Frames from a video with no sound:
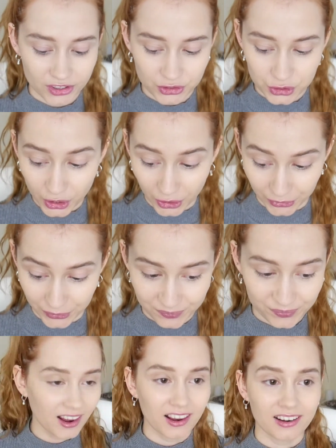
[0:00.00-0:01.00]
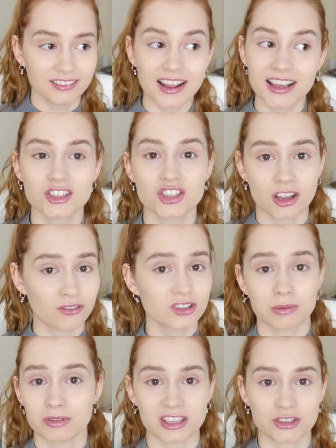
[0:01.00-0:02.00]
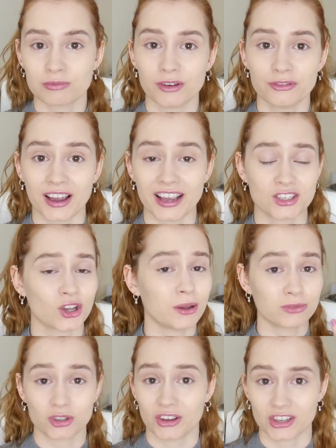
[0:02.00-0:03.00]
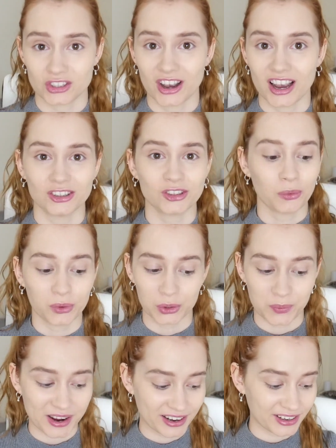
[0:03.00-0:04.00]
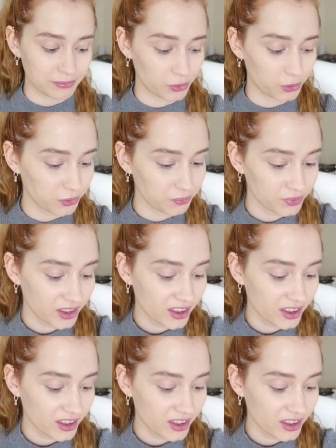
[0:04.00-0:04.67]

So, let's shove some of this on my face. I'm so excited, I don't want to wait anymore.